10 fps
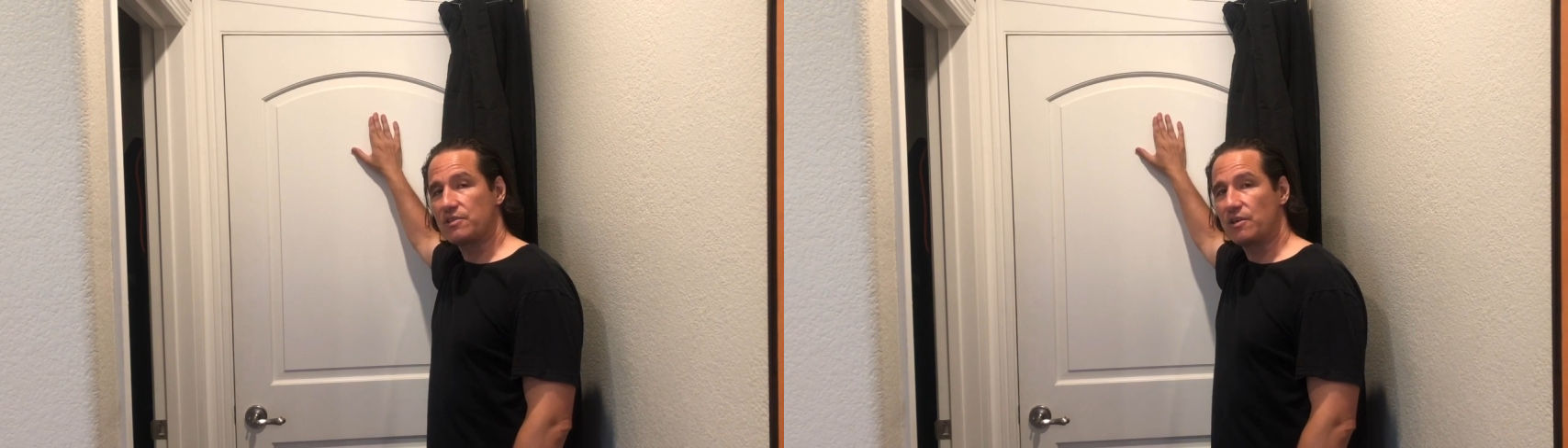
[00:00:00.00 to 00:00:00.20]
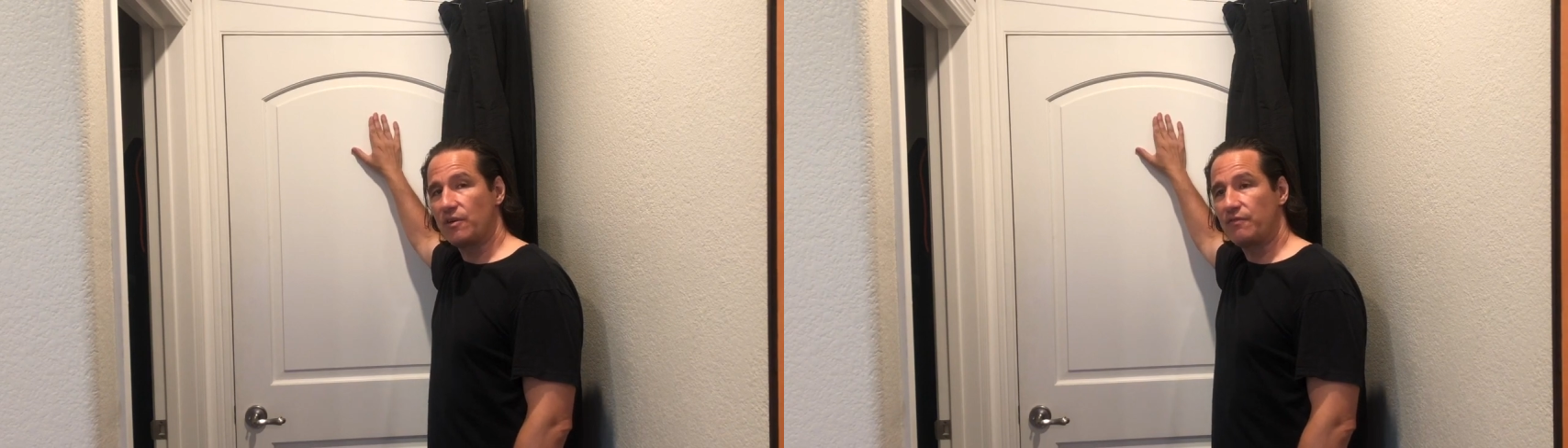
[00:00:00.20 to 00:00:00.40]

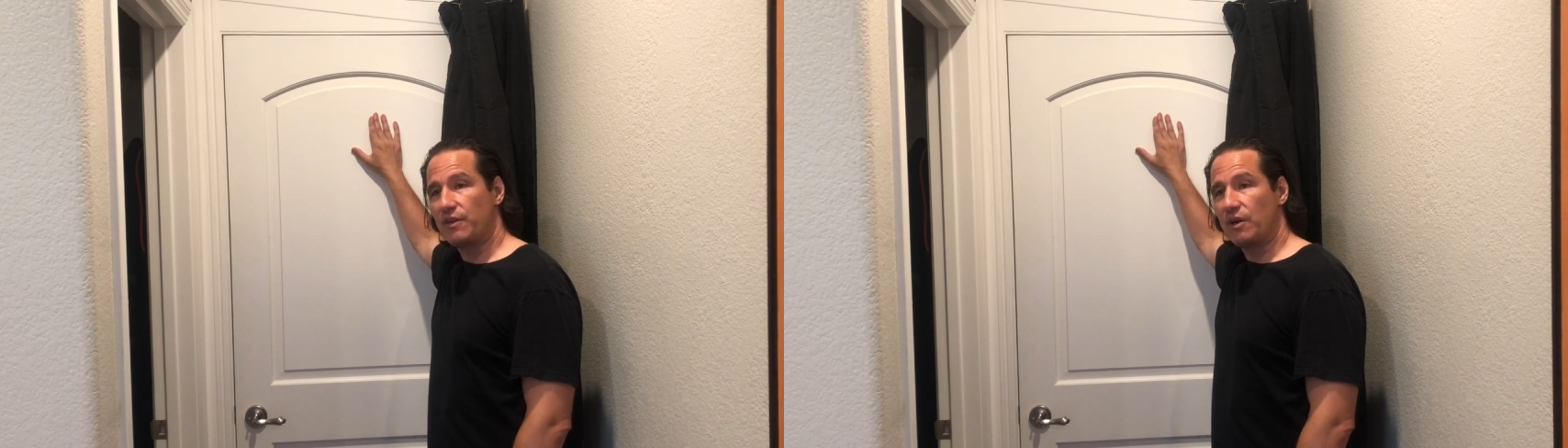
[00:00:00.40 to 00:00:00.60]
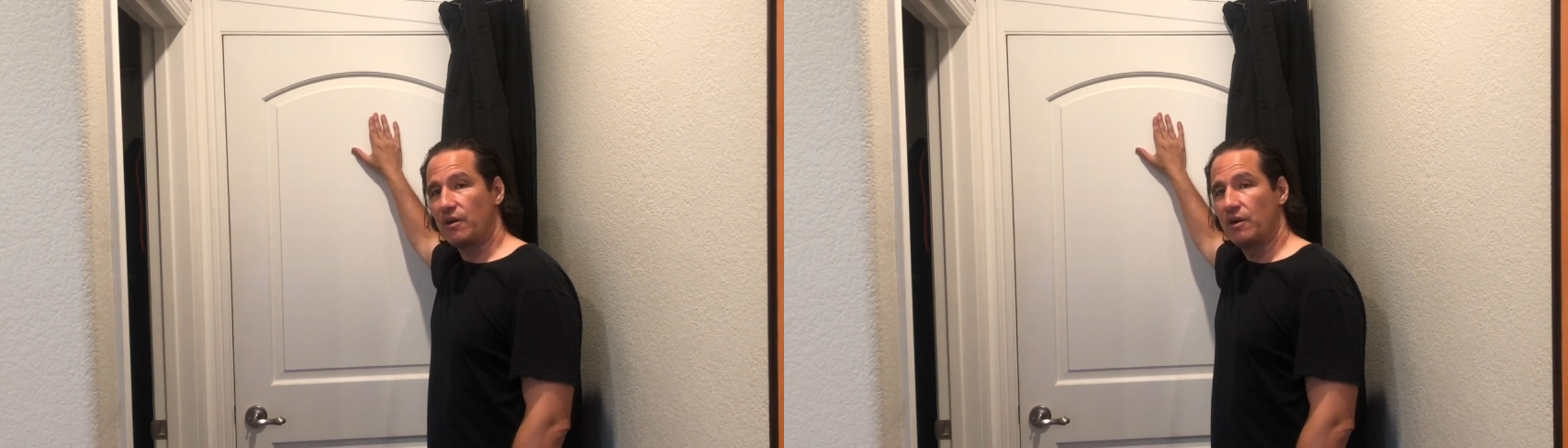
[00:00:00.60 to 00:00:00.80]
So if
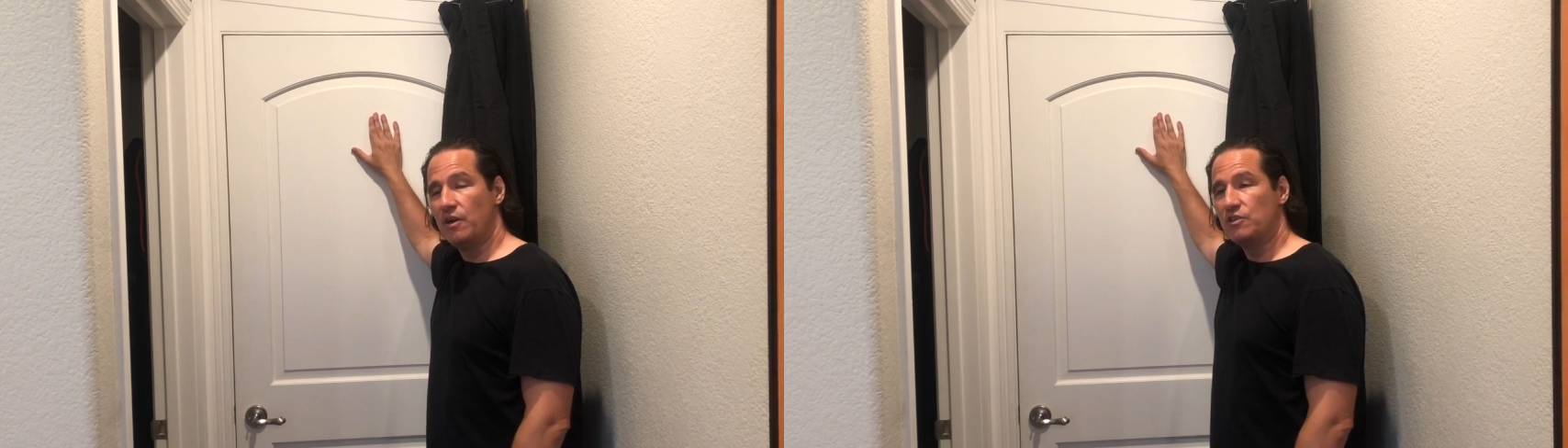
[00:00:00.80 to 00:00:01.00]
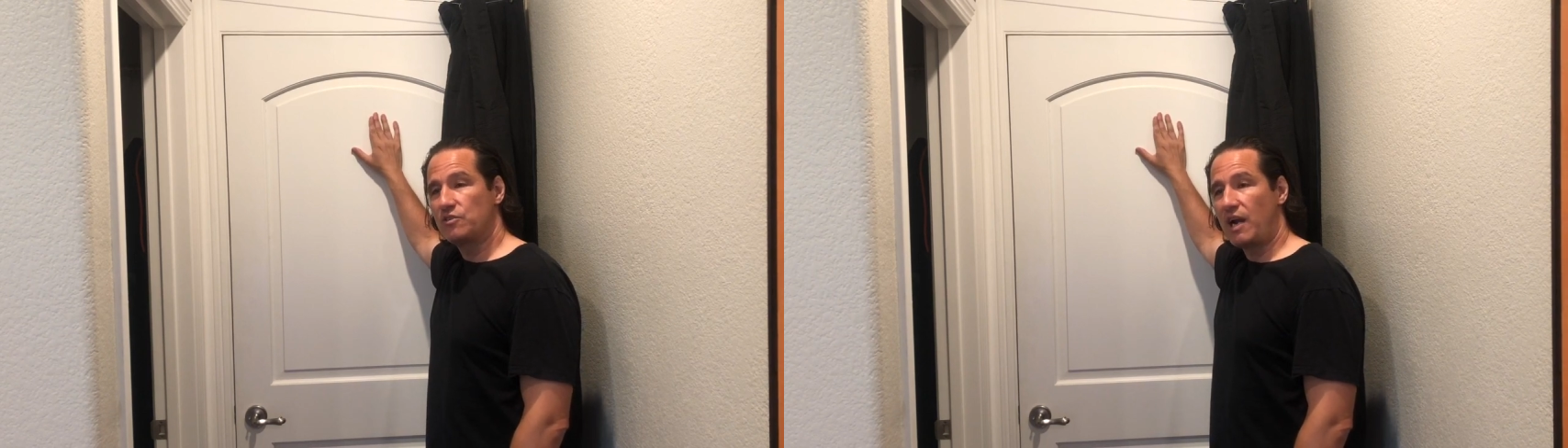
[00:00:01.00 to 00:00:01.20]
you're
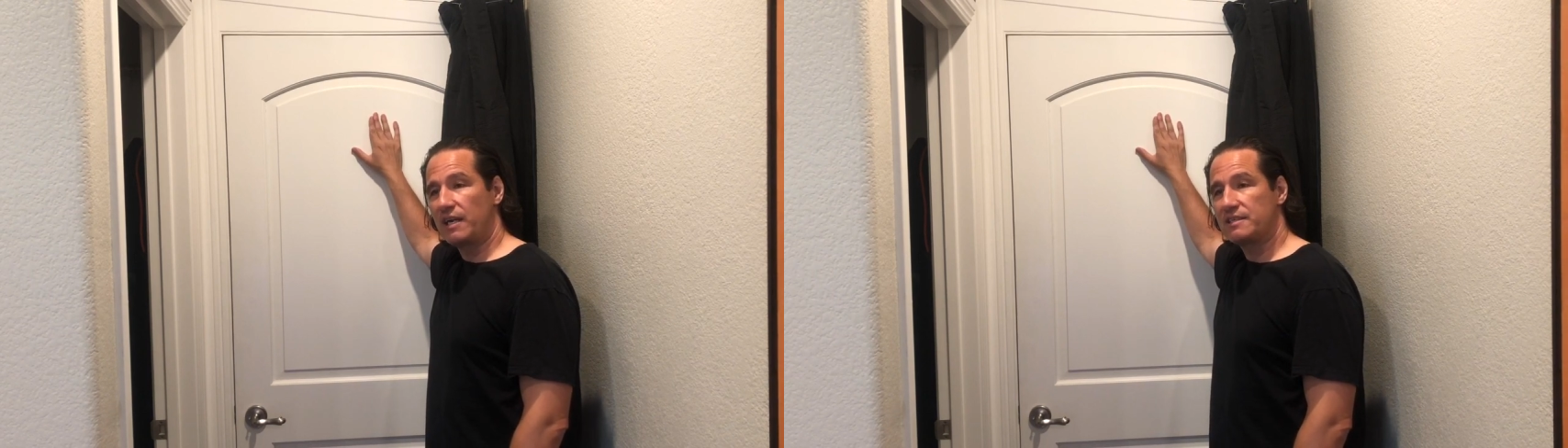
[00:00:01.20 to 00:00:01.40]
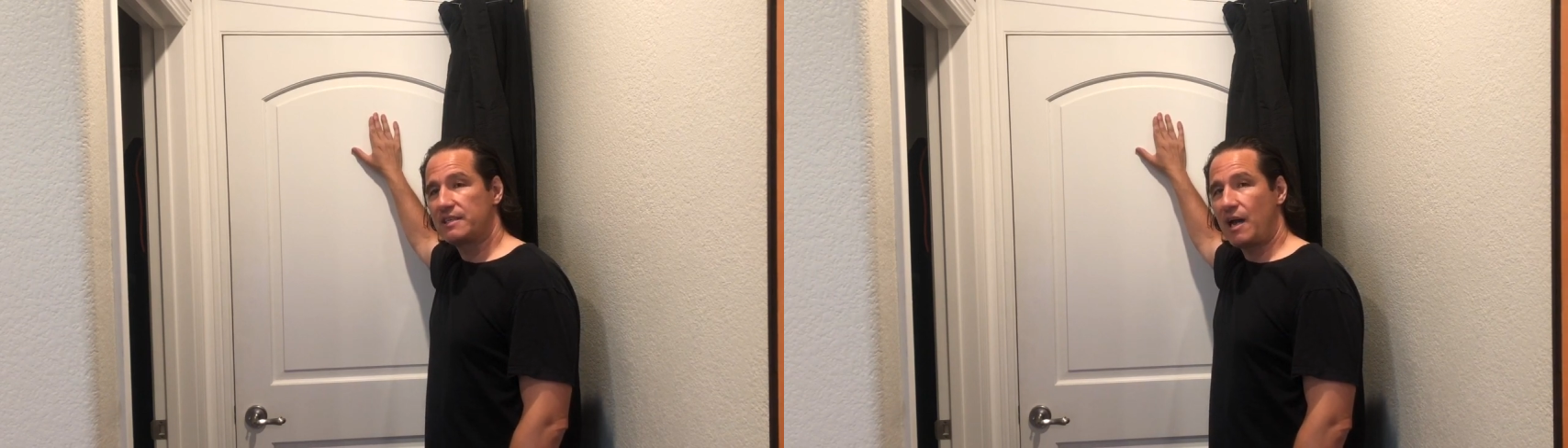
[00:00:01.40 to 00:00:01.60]

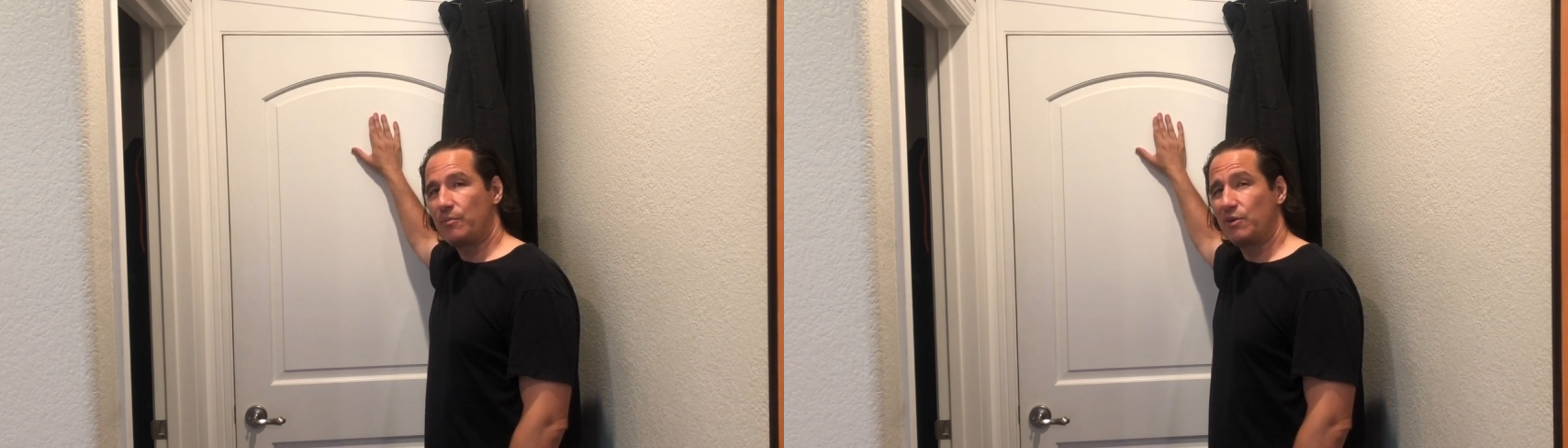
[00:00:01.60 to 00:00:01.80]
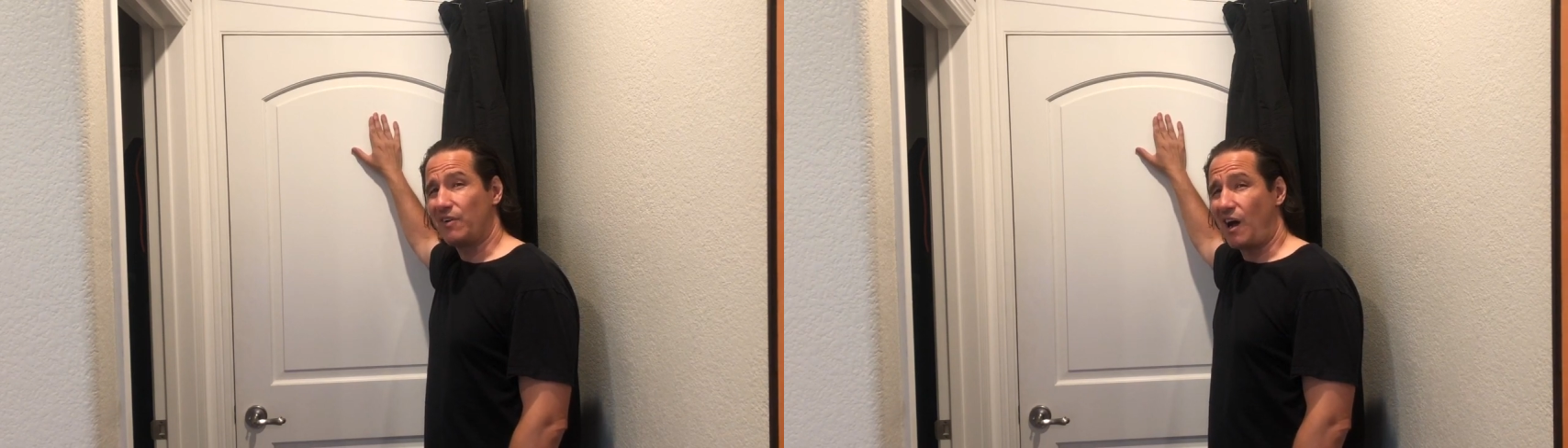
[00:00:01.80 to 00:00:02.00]
trying to soundproof a